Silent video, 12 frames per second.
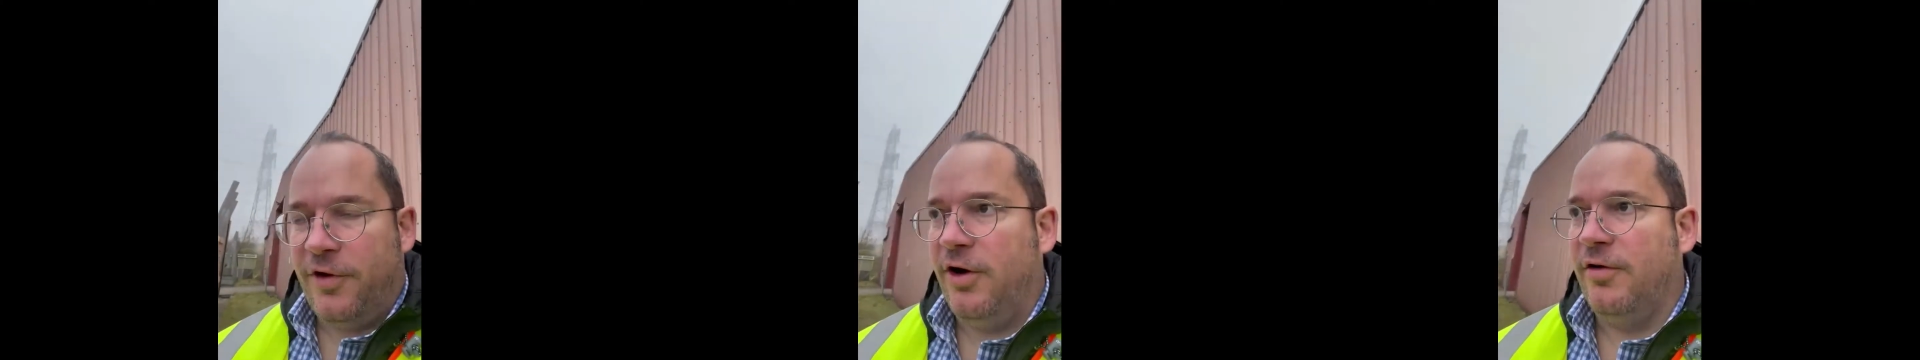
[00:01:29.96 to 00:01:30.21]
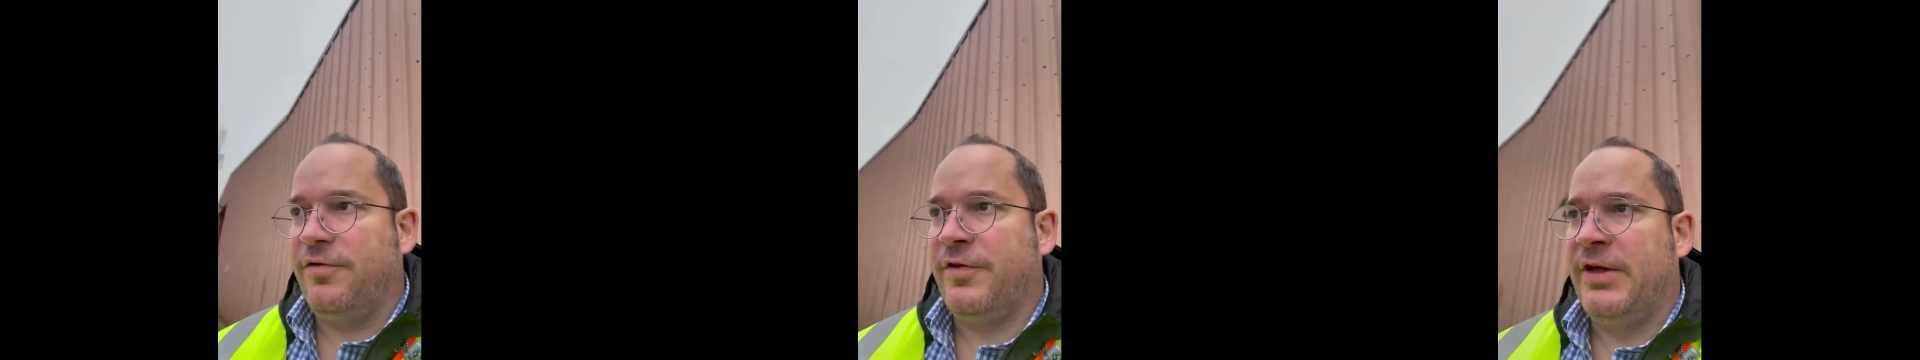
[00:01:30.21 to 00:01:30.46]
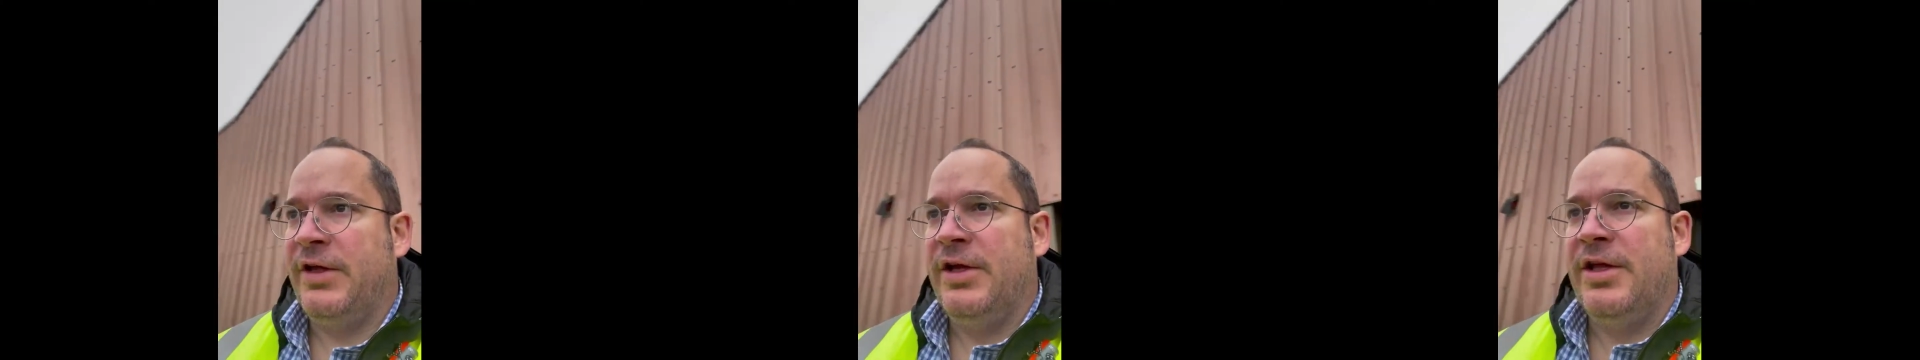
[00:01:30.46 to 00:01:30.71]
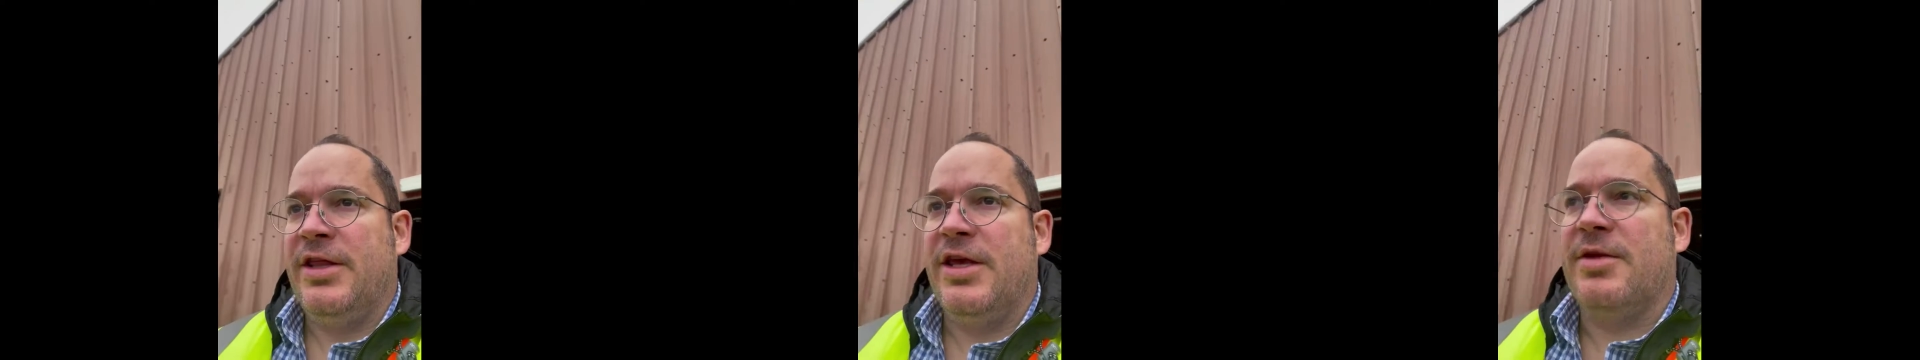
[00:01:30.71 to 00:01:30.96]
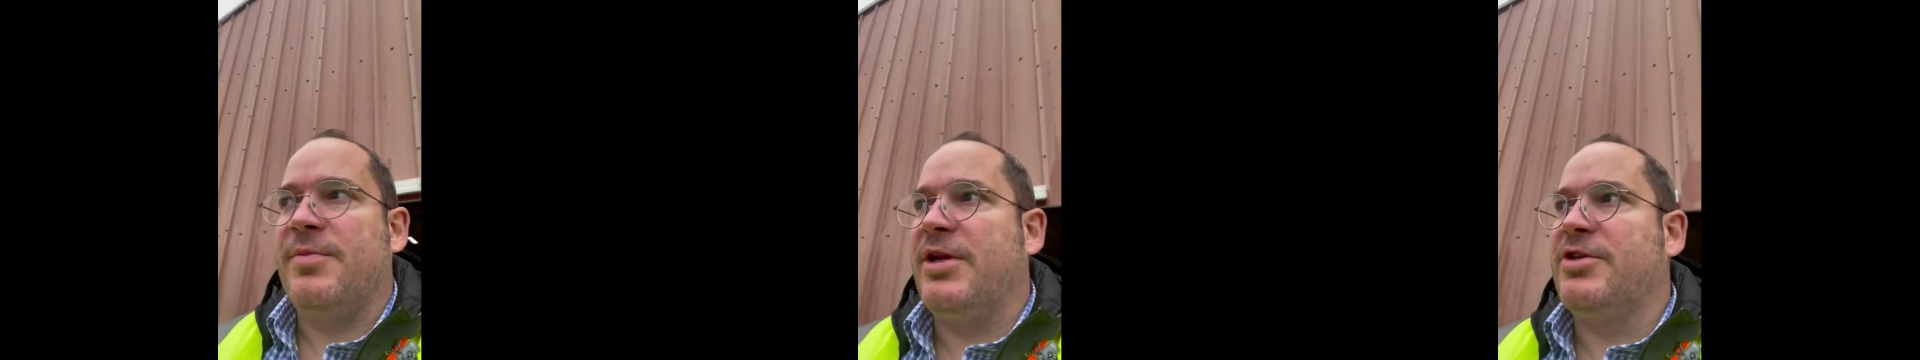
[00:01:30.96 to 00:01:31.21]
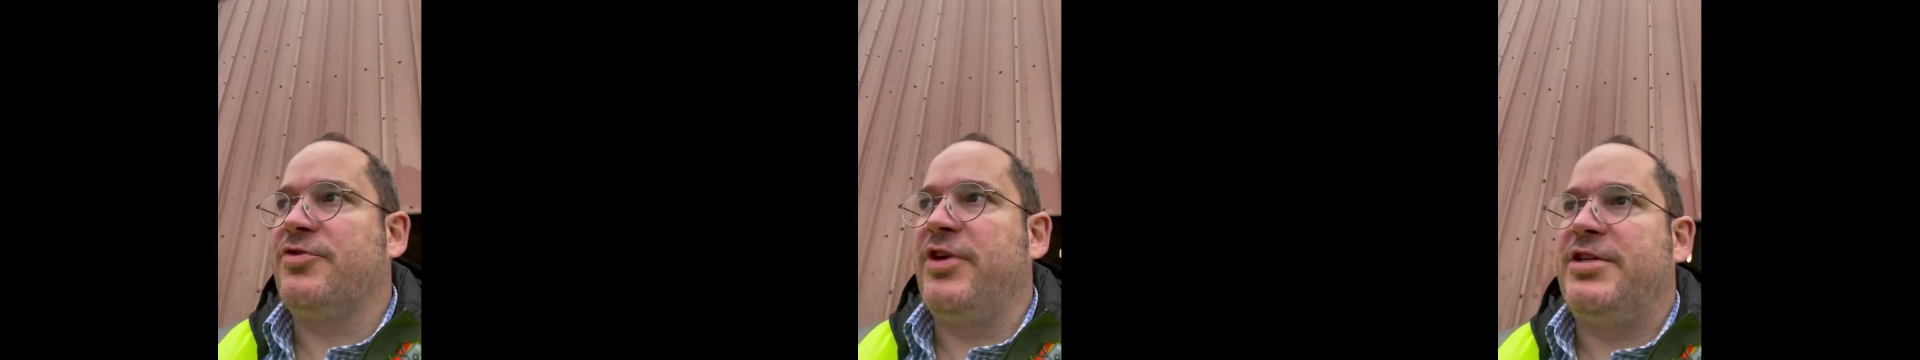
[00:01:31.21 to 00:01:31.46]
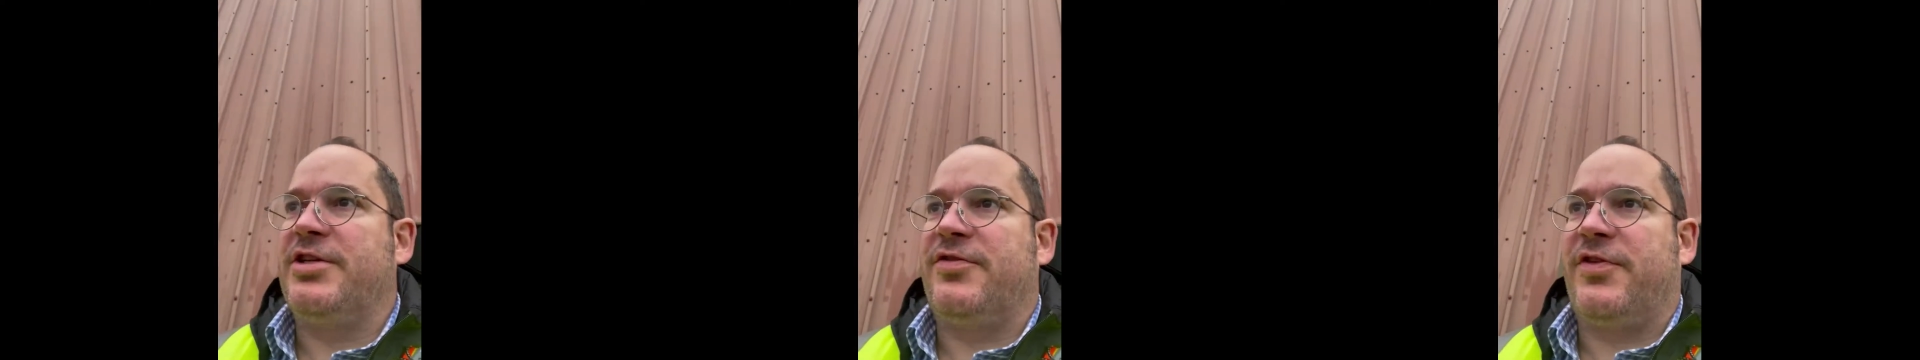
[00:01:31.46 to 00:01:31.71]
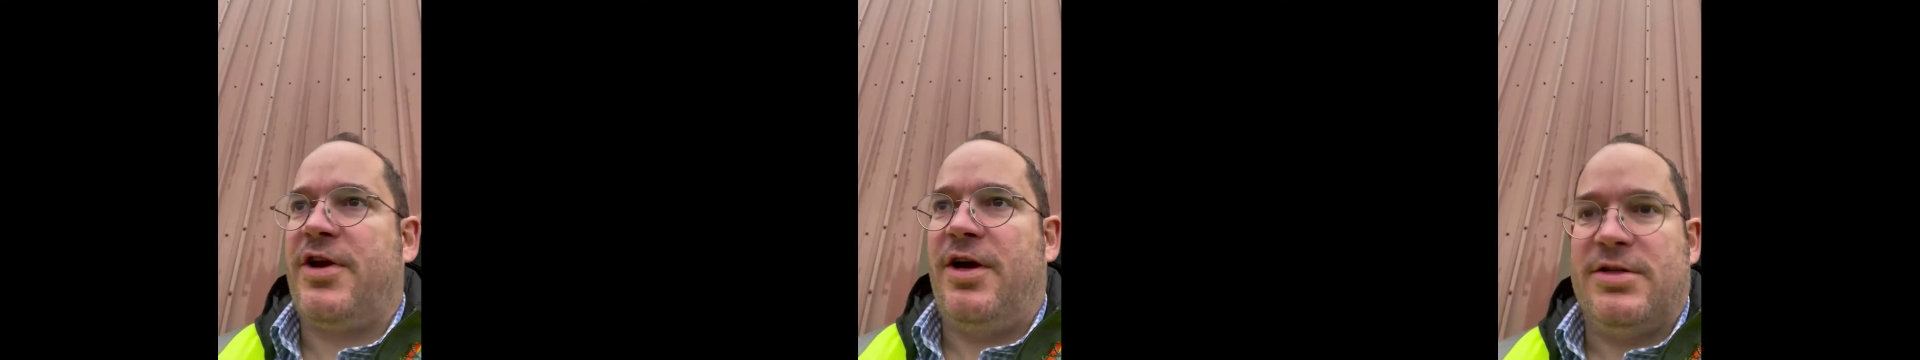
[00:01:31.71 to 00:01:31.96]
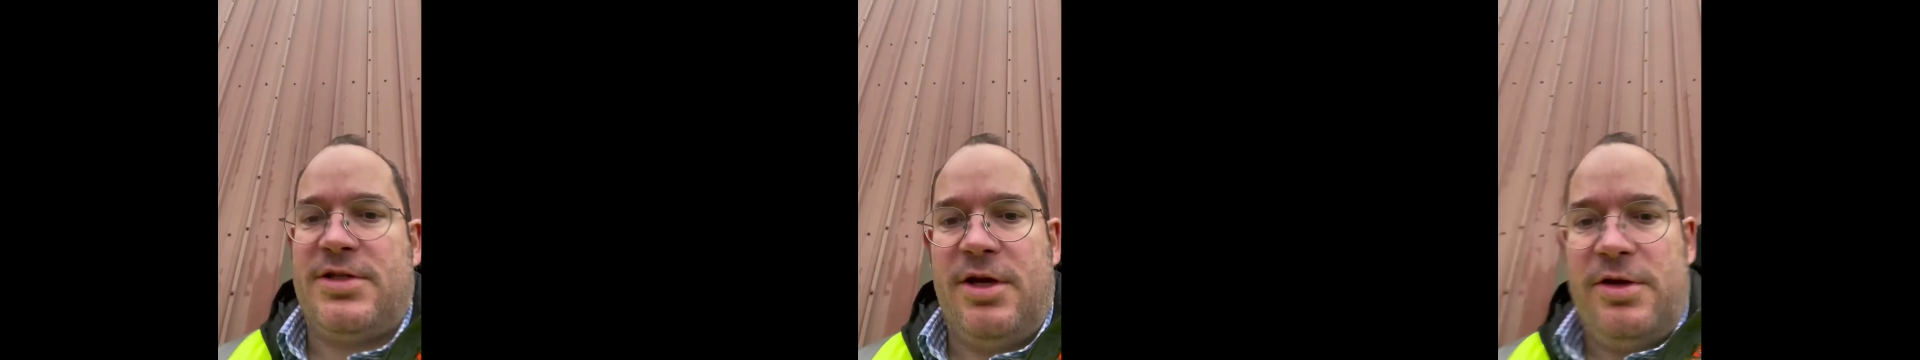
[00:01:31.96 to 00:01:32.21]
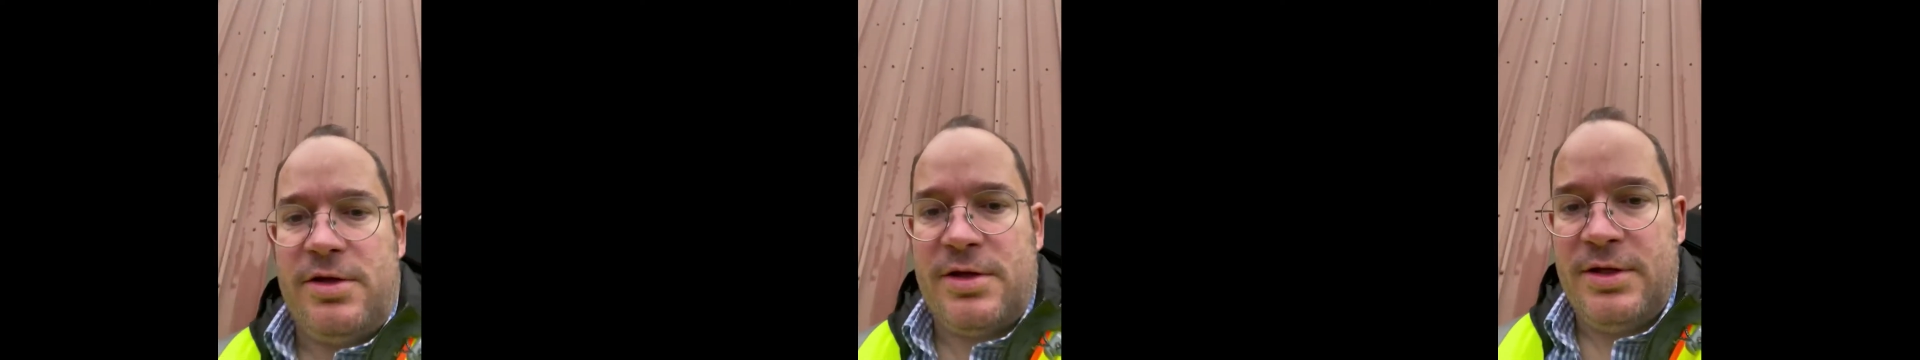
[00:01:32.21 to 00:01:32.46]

of the administrators for Castle Oak.